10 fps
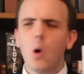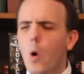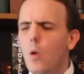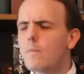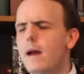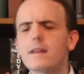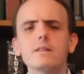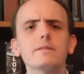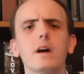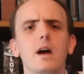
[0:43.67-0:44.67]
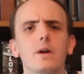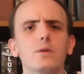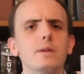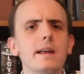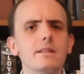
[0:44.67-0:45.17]
all manner of
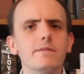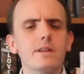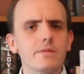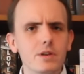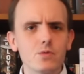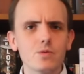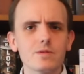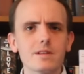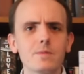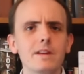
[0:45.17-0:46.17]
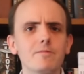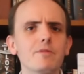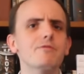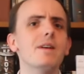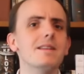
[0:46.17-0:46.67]
creative individuals that we have
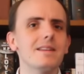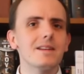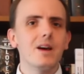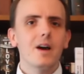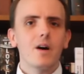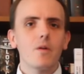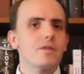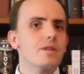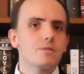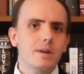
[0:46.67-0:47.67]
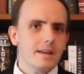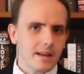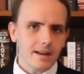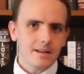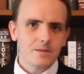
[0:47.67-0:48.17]
befriended over the 3
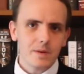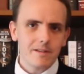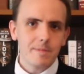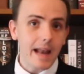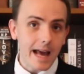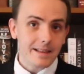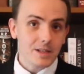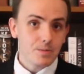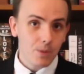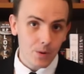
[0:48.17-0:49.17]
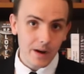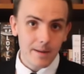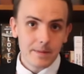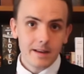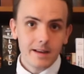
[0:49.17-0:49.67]
years we have been at this program.